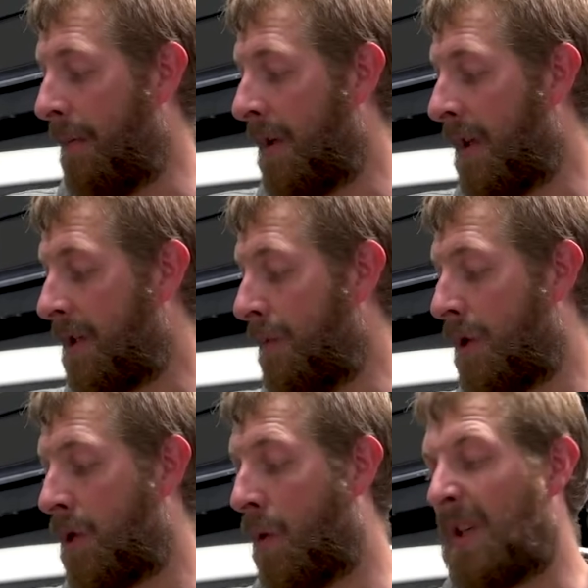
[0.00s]

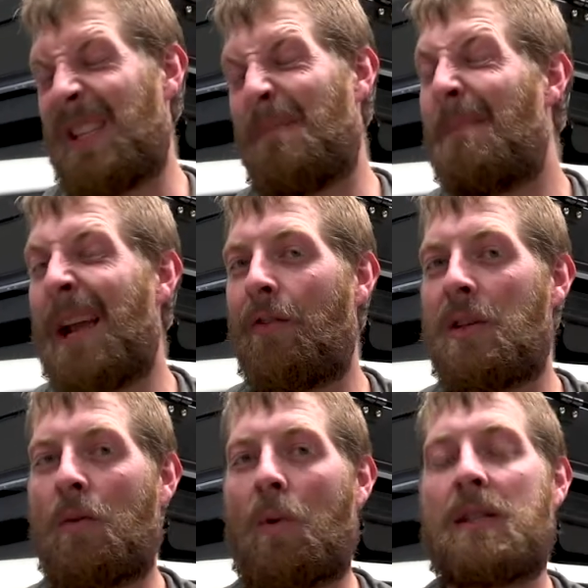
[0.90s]
customer's choice, and the main
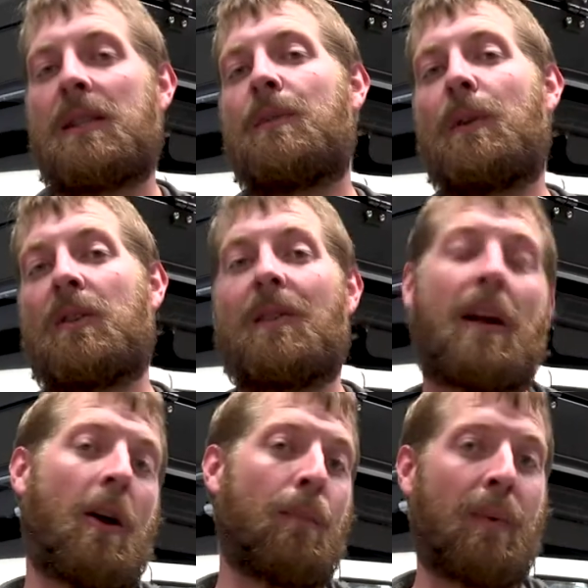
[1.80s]
reason is because of
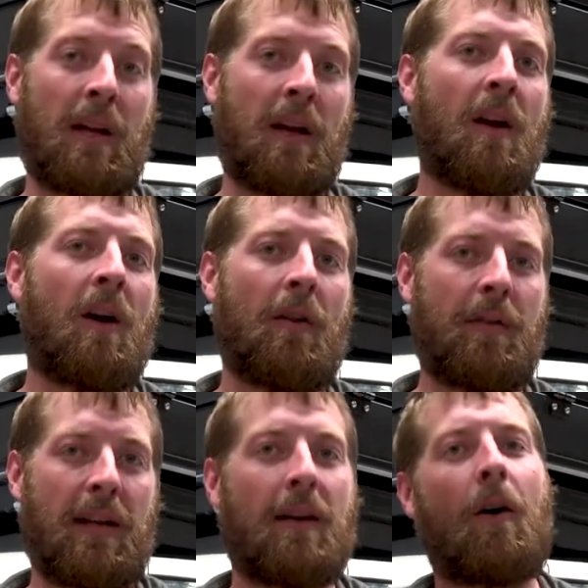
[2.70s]
that opening on
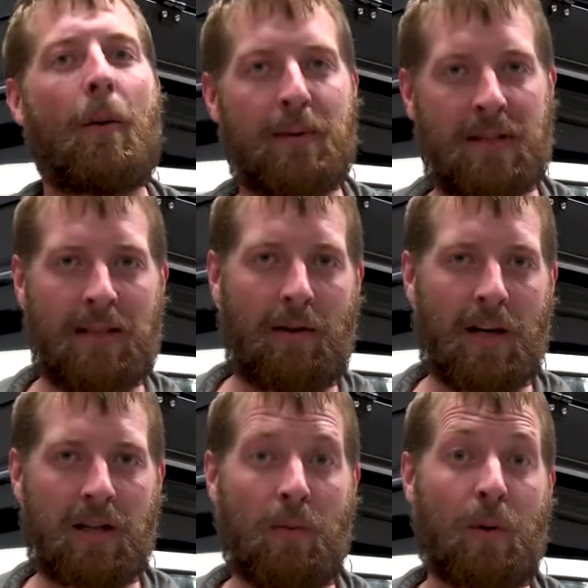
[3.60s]
the opposite
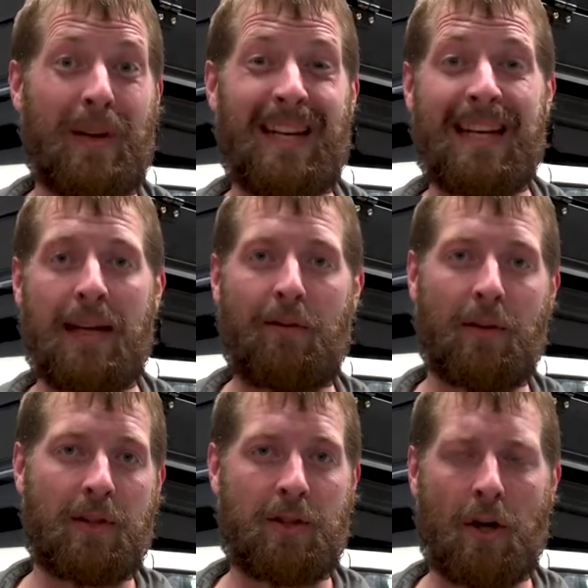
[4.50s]
direction, what we need for
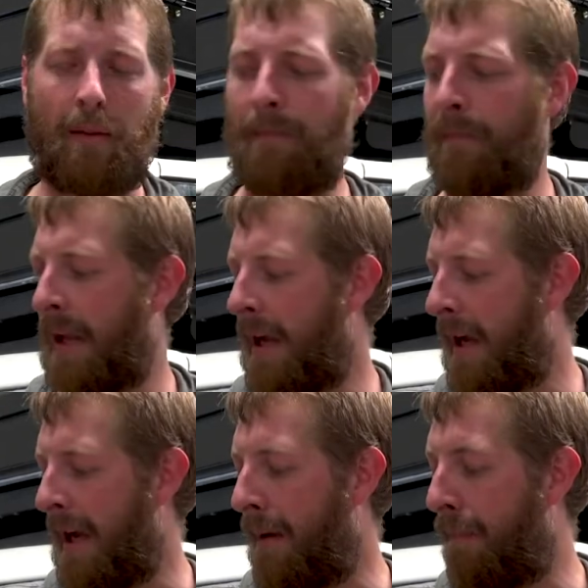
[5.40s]
this job.
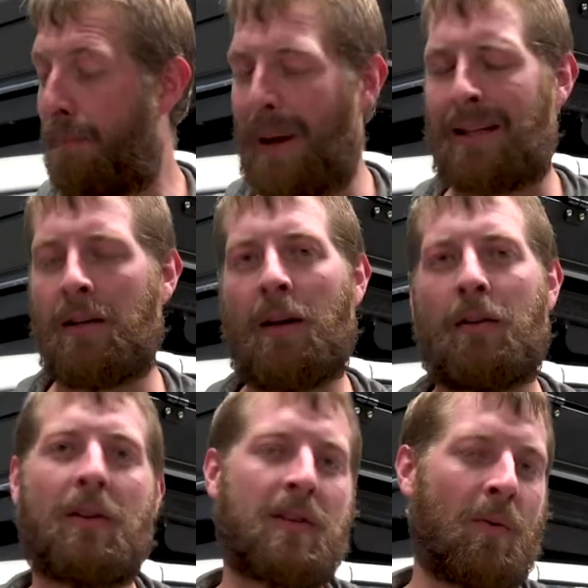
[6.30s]
But
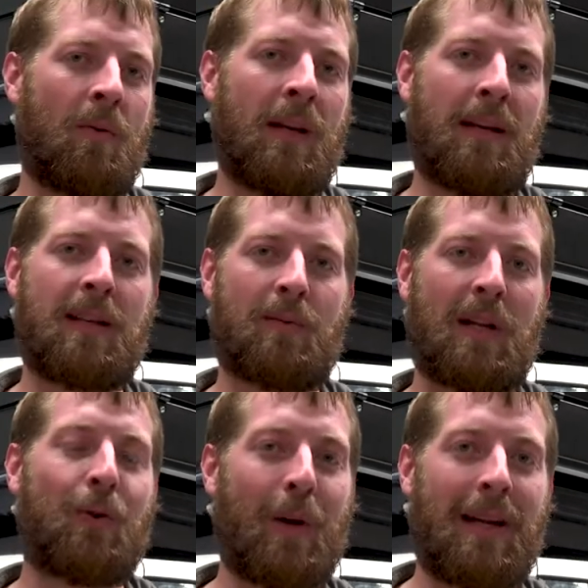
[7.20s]
note, this awning does weigh
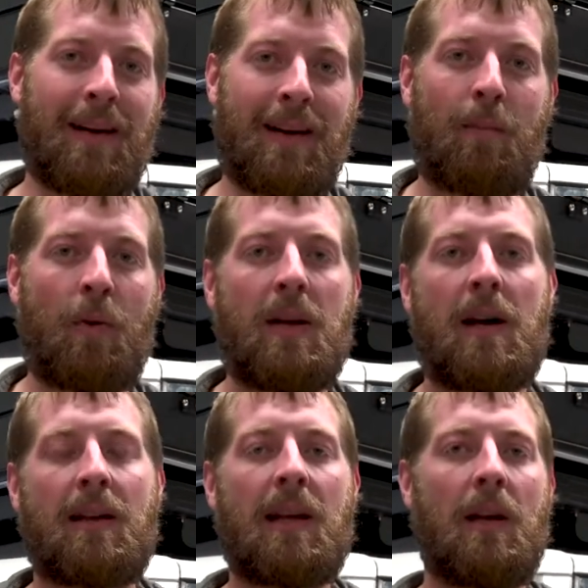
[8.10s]

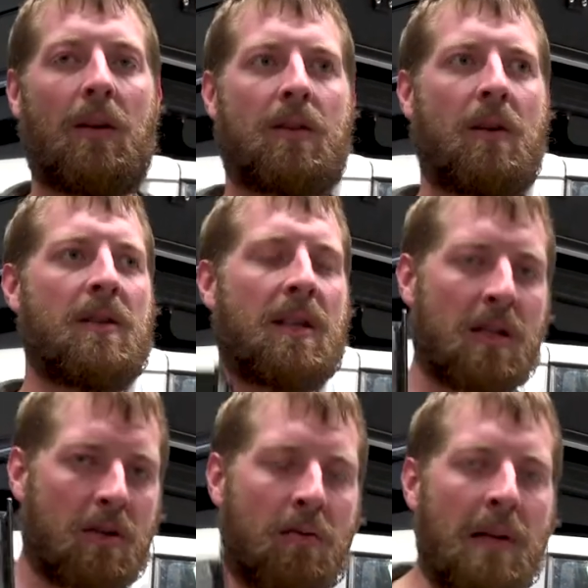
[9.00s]
29.9 kilos, so it's
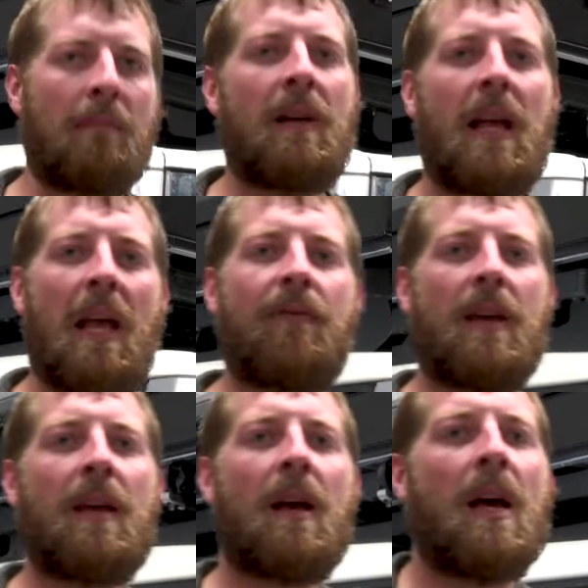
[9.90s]
extremely
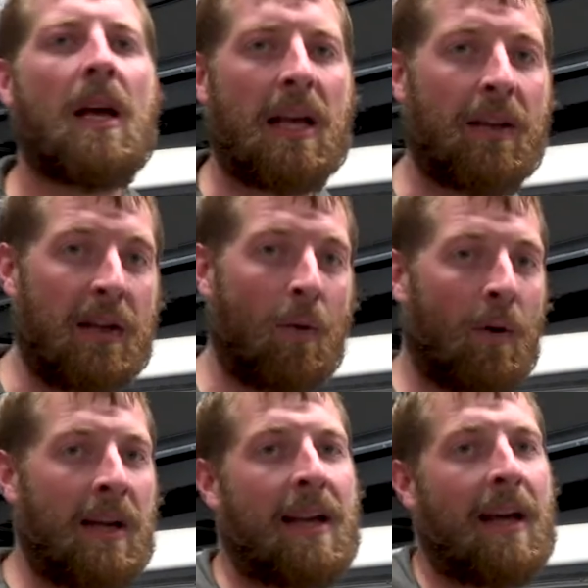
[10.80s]
heavy in the
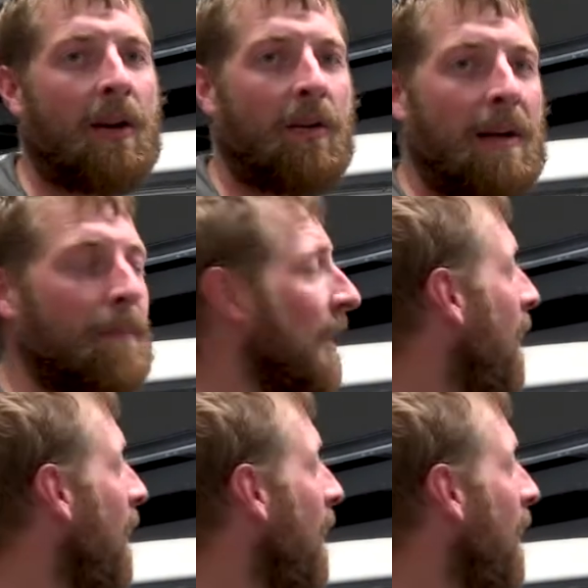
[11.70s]
awning category. But